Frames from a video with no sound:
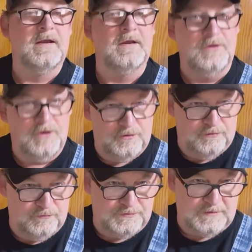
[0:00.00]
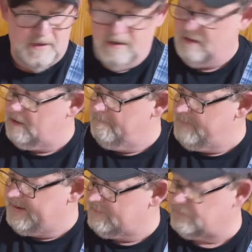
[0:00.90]
we can use a
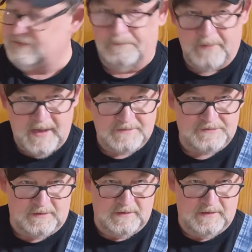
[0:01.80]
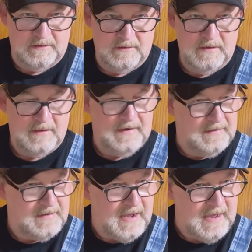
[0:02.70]
metal spatula
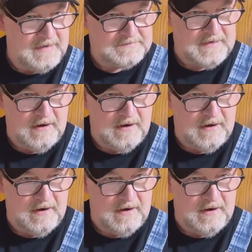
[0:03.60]
in cast